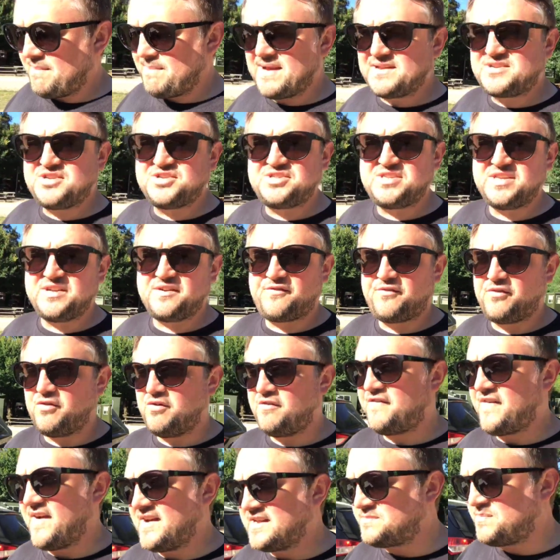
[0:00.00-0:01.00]
messages through
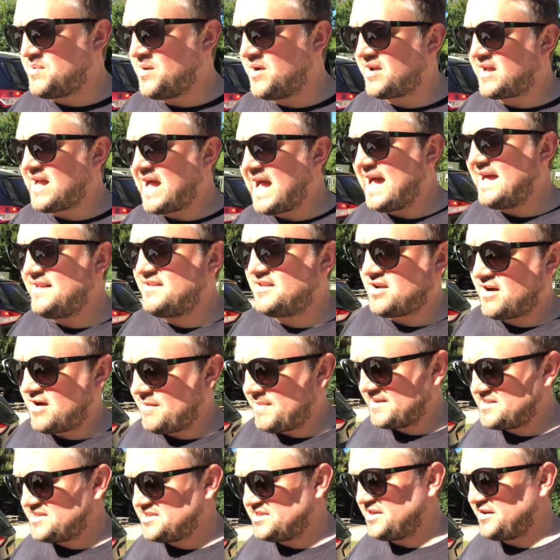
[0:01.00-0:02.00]
Facebook and direct
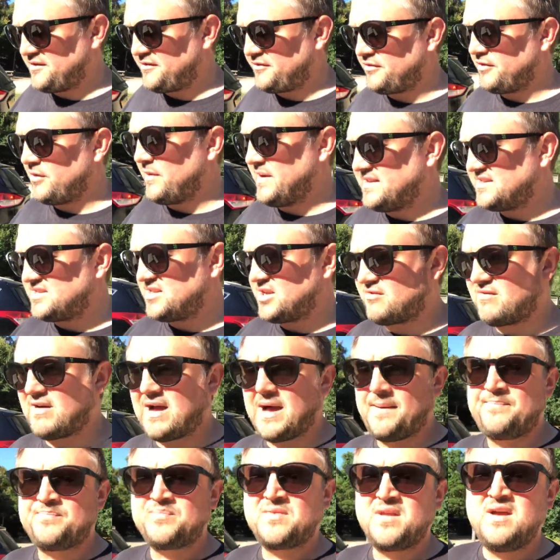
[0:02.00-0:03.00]
messages through
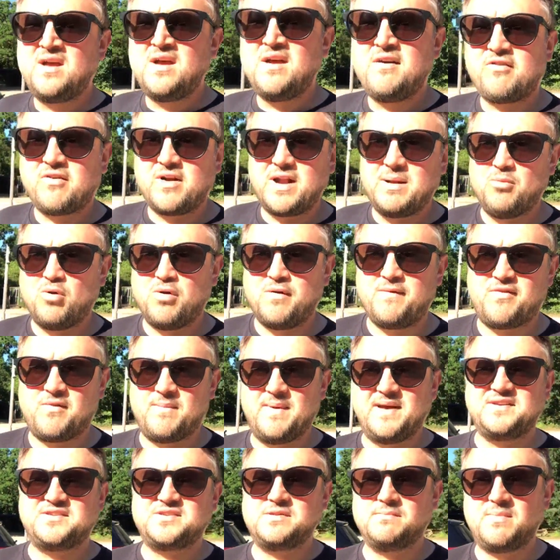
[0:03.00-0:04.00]
Instagram for any more
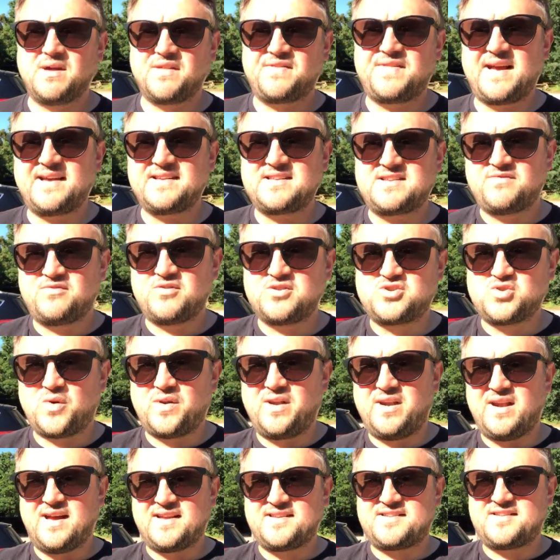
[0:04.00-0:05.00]
information. But thanks for
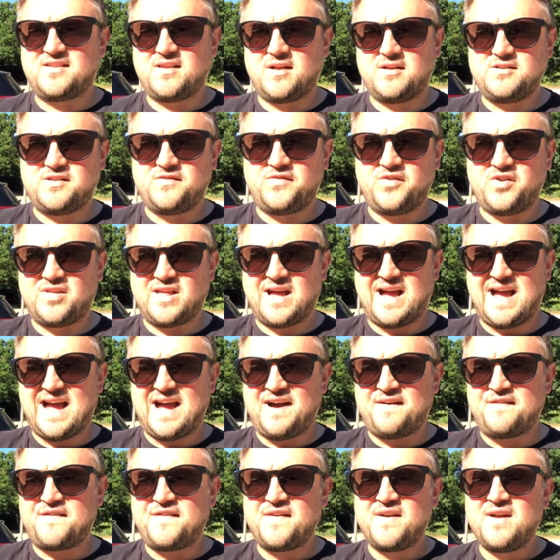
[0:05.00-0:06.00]
joining us, those of you that
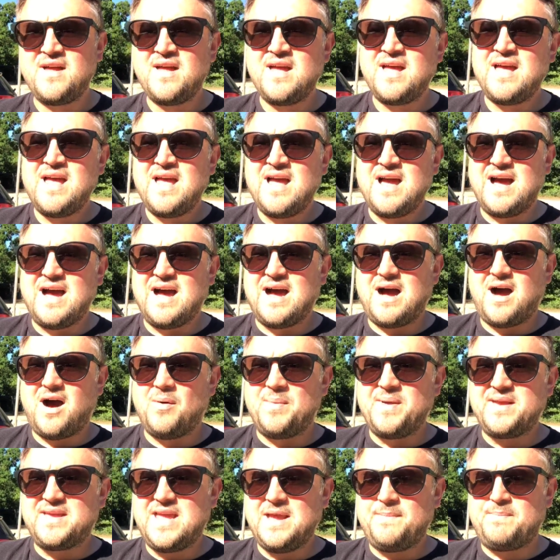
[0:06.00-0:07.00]
have. I'll
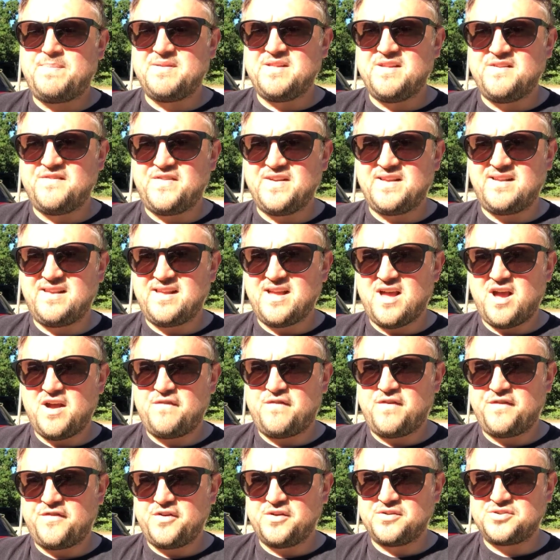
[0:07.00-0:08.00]
be keeping the video
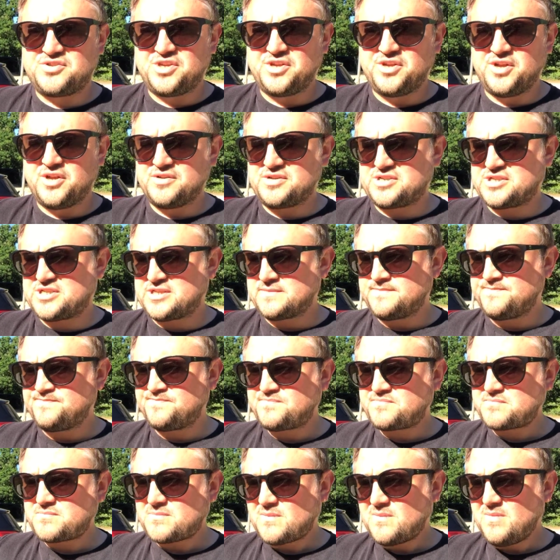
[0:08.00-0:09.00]
for future use
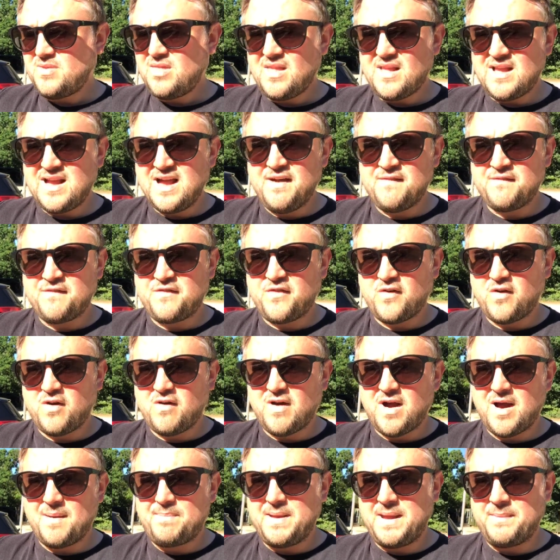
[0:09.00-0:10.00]
and
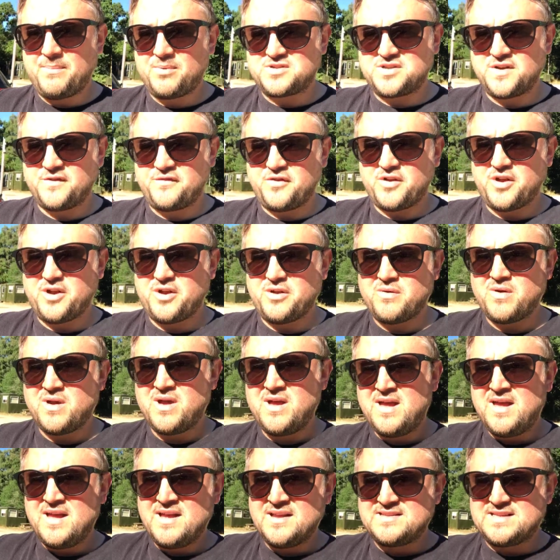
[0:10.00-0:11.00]
for people to view
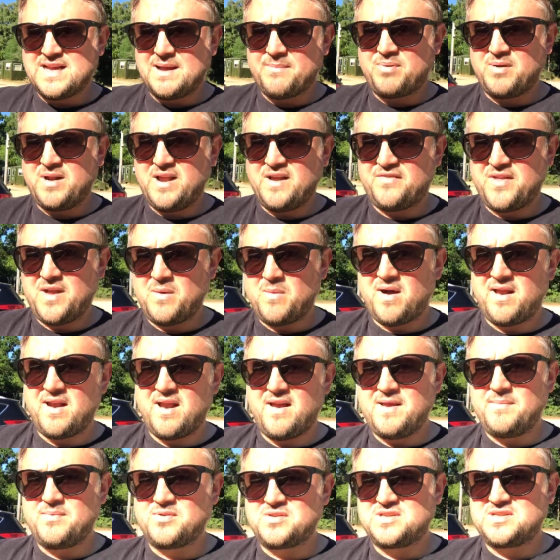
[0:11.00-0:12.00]
separately if they weren't
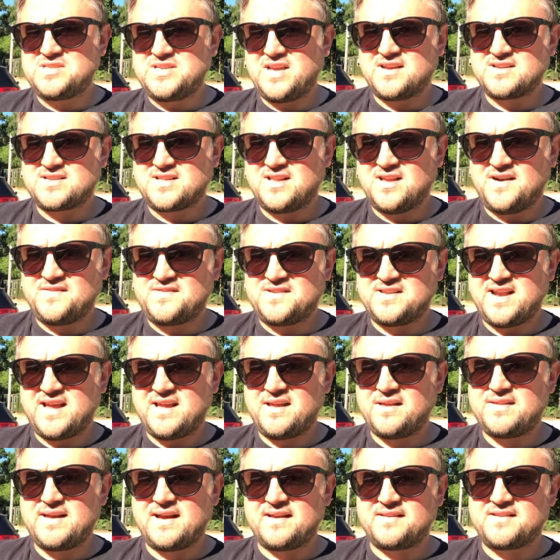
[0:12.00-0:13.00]
able to see us live today.
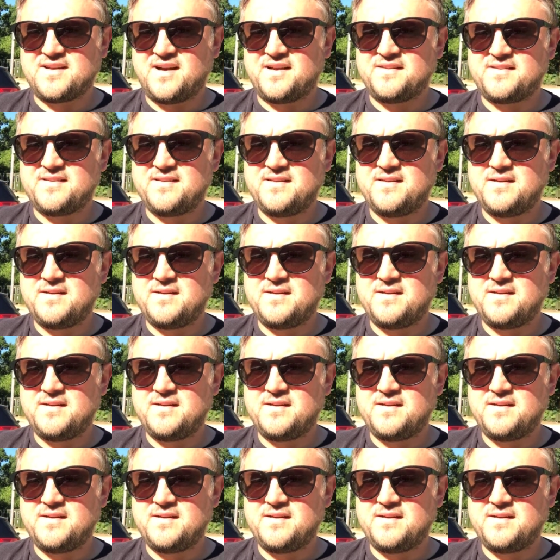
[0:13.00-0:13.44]
Thanks, guys.